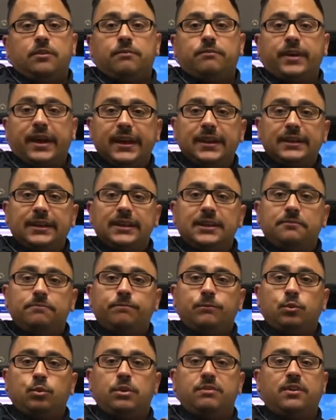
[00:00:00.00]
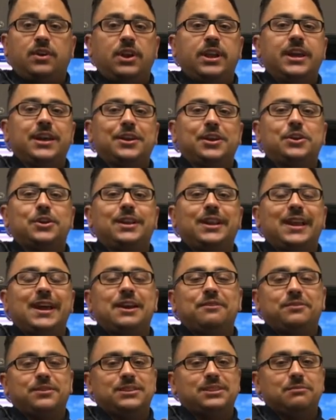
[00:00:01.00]
Finally, we've all had a good
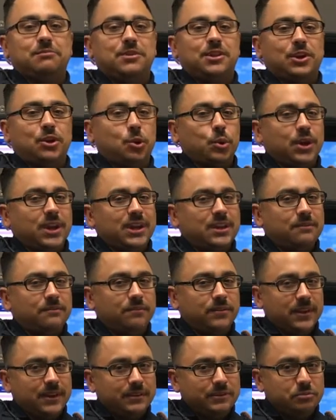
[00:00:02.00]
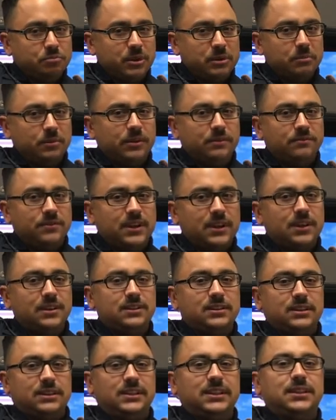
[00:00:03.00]
laugh at some of the creative things people have done
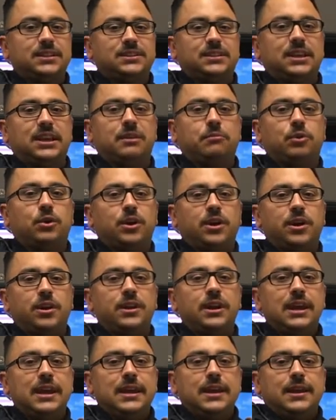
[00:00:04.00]
to lead a scammer on.